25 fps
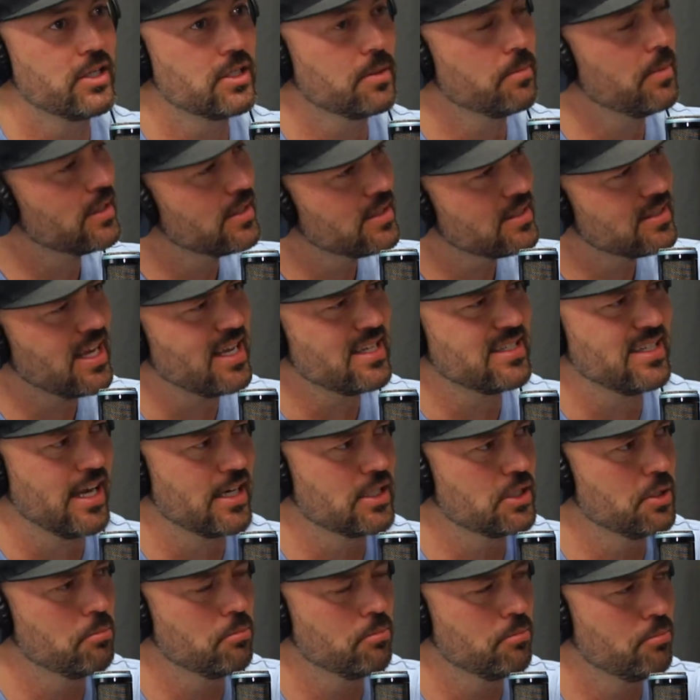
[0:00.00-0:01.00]
I'm like, this guy's
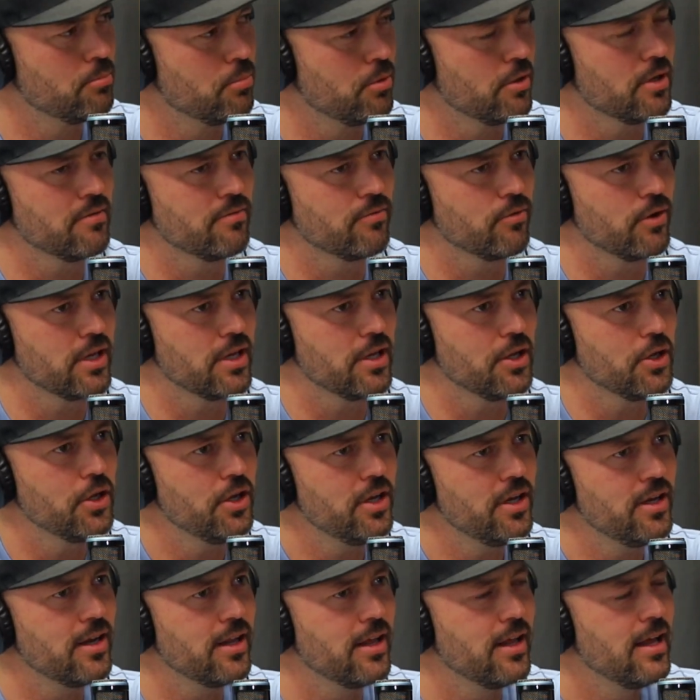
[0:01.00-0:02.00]
actually pretty freaking good.